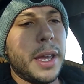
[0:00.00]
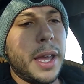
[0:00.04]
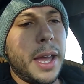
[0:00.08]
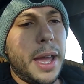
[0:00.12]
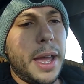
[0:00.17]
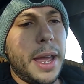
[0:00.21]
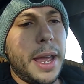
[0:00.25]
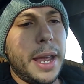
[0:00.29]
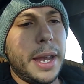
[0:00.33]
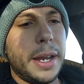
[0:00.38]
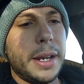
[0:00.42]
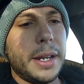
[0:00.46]

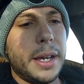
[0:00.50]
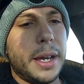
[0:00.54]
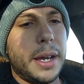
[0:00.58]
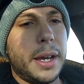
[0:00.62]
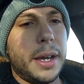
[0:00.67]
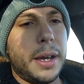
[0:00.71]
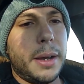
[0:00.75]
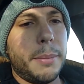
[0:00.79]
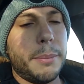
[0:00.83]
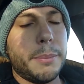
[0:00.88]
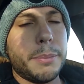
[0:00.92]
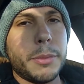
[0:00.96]

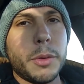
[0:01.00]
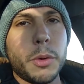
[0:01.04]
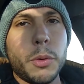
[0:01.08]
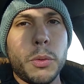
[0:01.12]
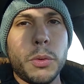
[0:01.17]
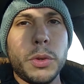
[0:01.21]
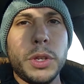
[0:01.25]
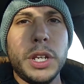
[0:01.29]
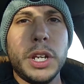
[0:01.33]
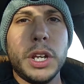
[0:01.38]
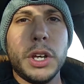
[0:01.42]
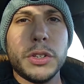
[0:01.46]
And
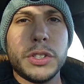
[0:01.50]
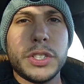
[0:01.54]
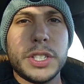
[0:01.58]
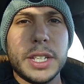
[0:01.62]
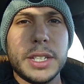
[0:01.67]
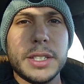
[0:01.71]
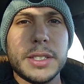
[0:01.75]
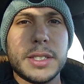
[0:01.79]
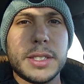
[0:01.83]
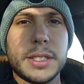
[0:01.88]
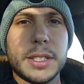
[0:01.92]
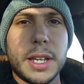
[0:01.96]
you know,
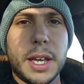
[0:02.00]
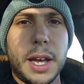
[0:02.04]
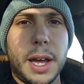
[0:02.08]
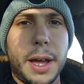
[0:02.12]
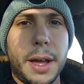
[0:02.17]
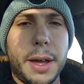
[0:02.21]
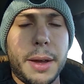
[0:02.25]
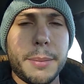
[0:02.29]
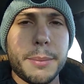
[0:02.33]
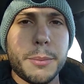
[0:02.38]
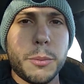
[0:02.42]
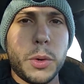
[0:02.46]
since
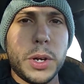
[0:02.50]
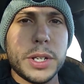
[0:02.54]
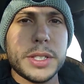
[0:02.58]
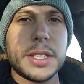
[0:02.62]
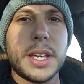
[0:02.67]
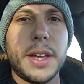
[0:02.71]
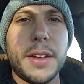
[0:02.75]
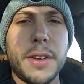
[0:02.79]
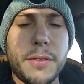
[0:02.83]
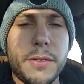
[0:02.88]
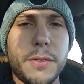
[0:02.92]
once I